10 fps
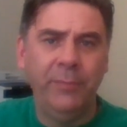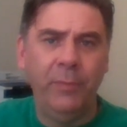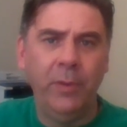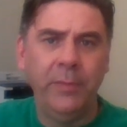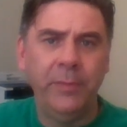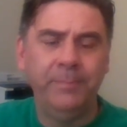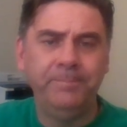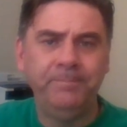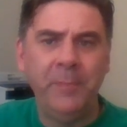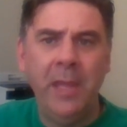forth.
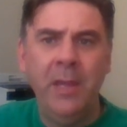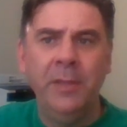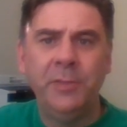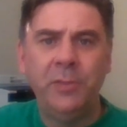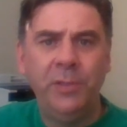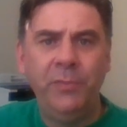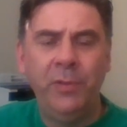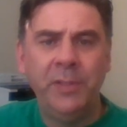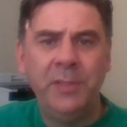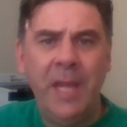Search
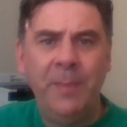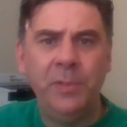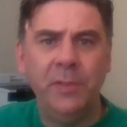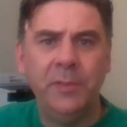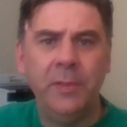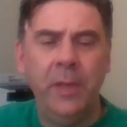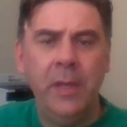for exceptions.